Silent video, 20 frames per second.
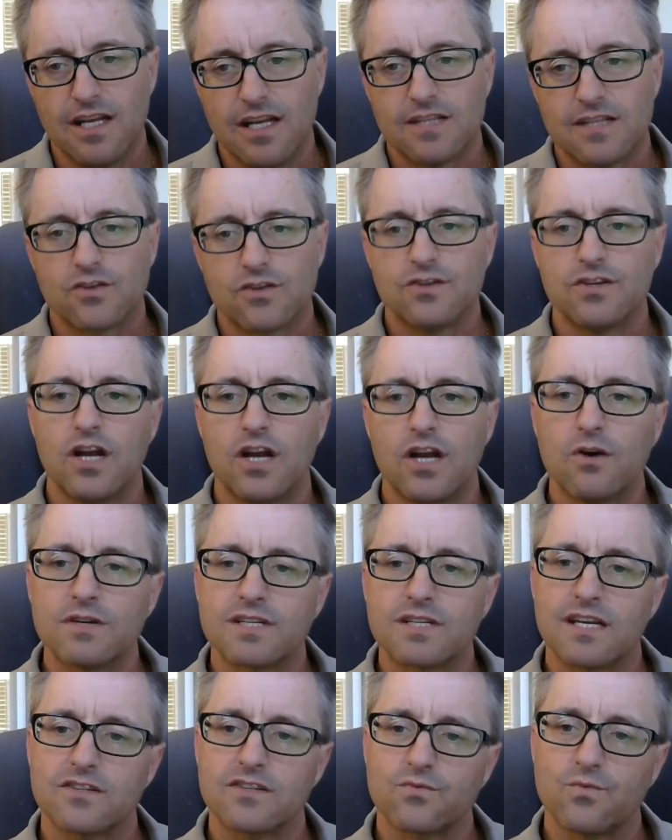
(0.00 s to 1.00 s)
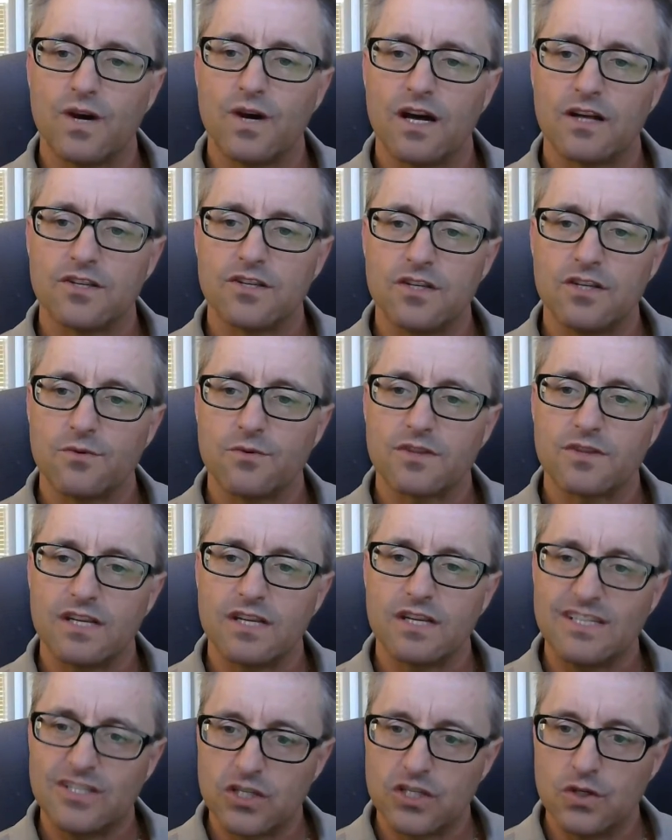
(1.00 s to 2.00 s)
So you know it does well, you know what
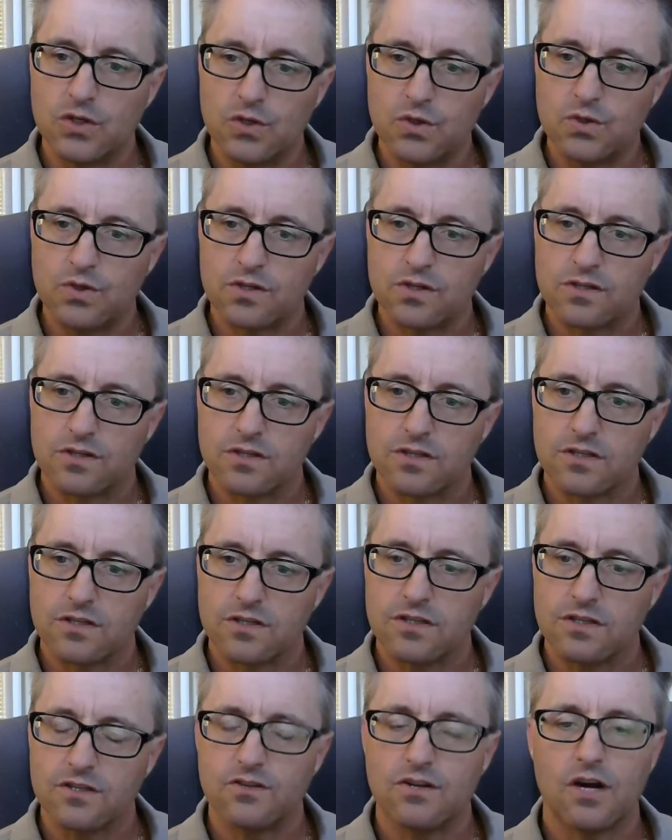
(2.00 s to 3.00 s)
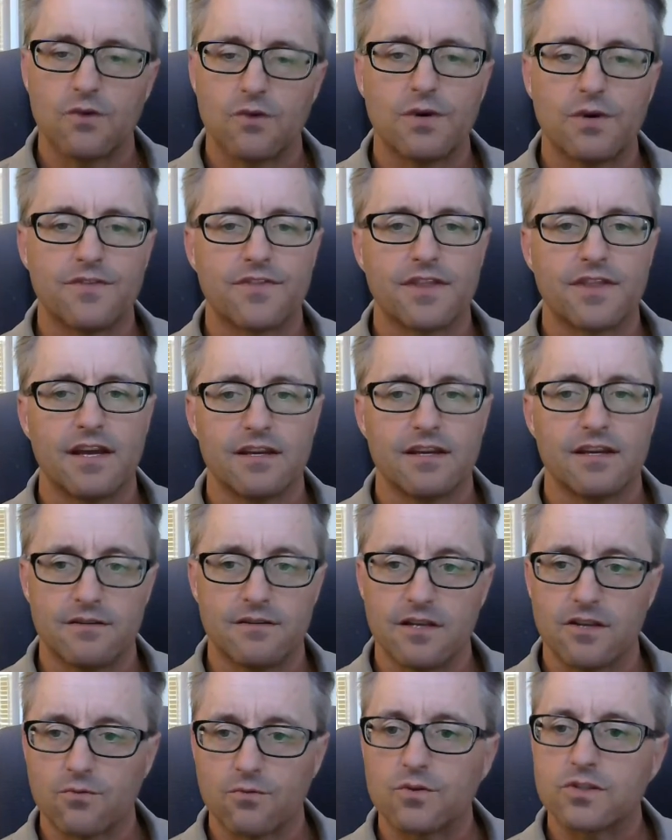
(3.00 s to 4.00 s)
they do, you know what they, in
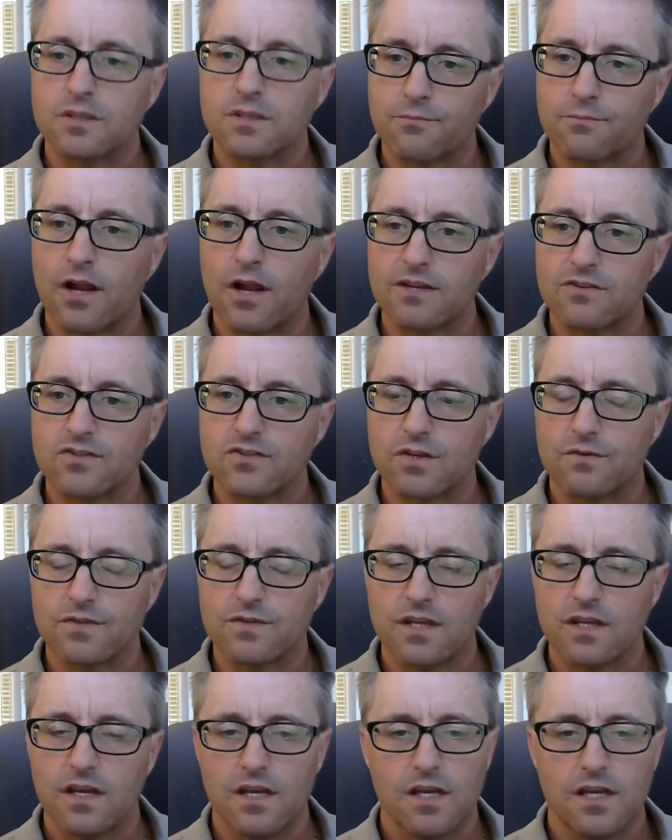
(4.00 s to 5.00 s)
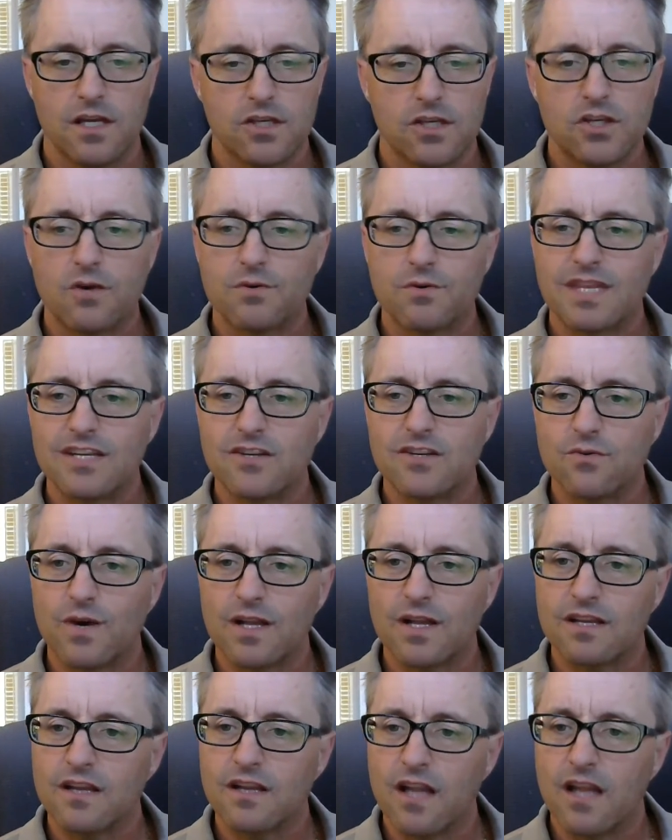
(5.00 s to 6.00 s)
other words, the product or service, you know what they do
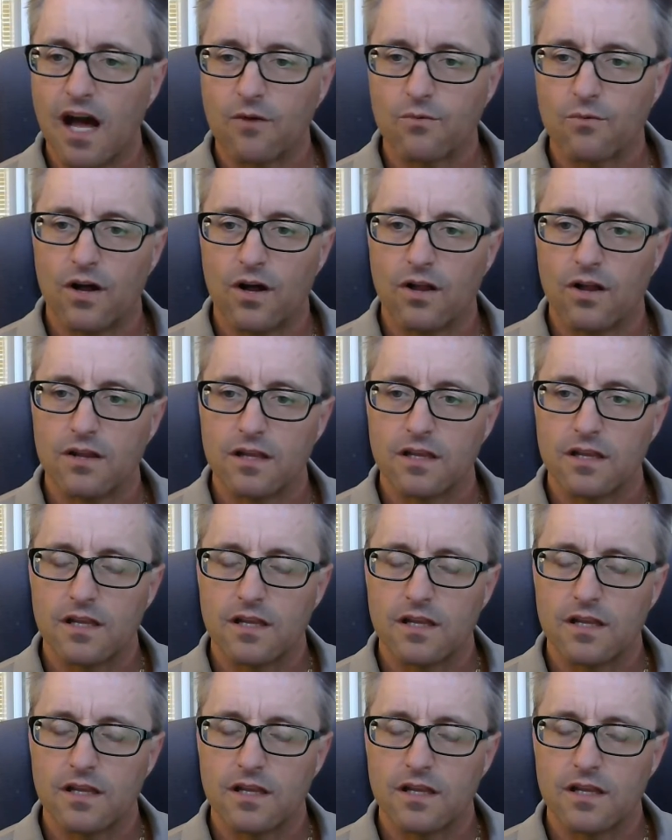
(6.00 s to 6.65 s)
well and not well.